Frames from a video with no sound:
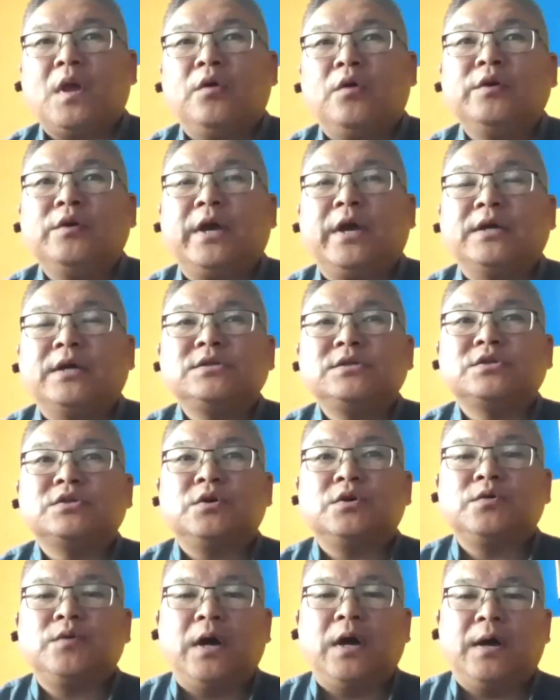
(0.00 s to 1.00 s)
Okay,
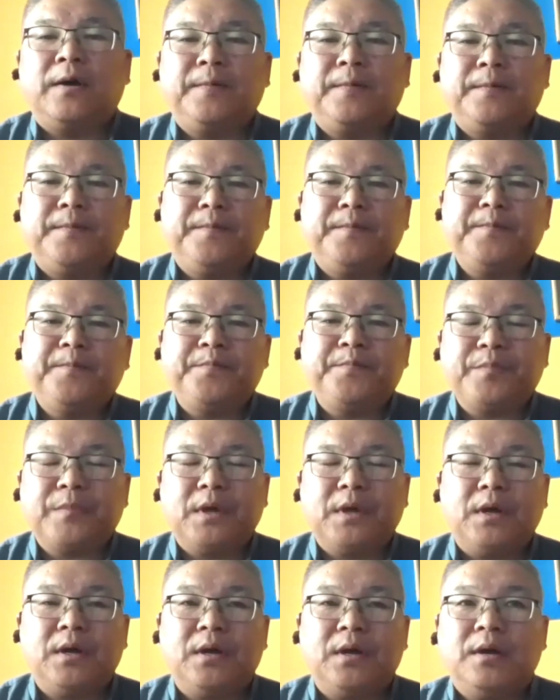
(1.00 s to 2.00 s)
so
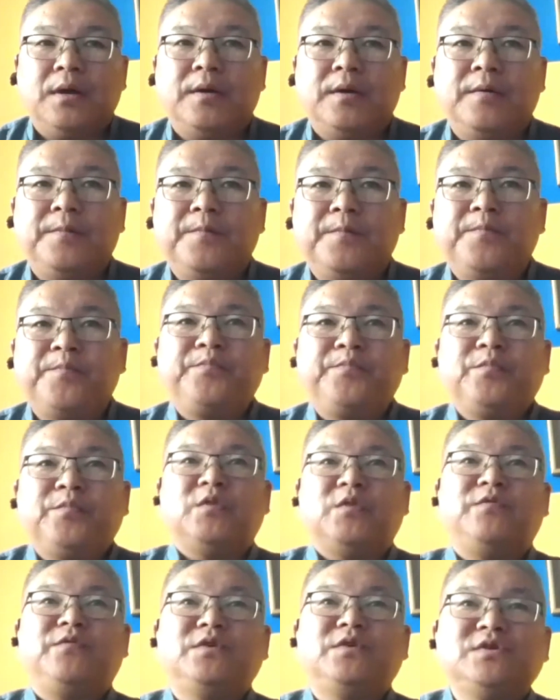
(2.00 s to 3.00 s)

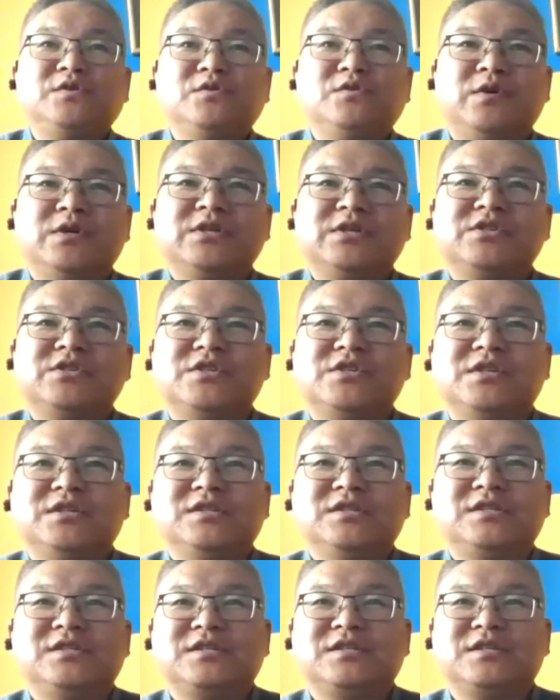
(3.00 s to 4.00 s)
the first question is,